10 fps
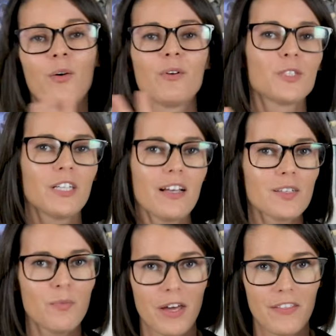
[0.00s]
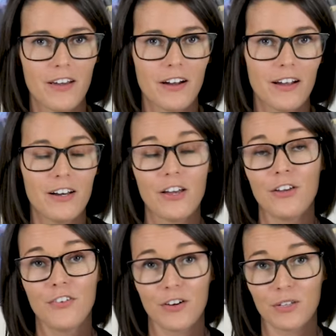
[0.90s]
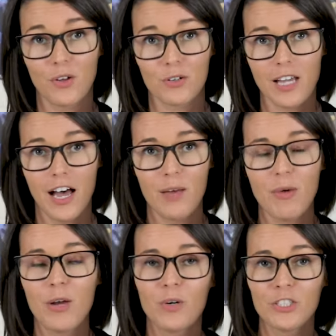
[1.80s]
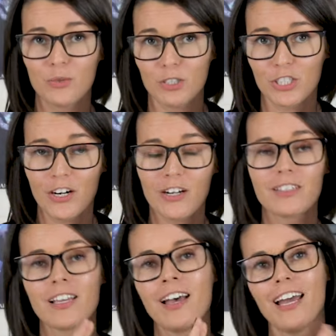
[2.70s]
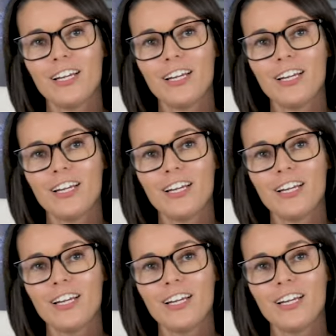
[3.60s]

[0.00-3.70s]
Well, she hasn't been there in a very long time, and when she returns,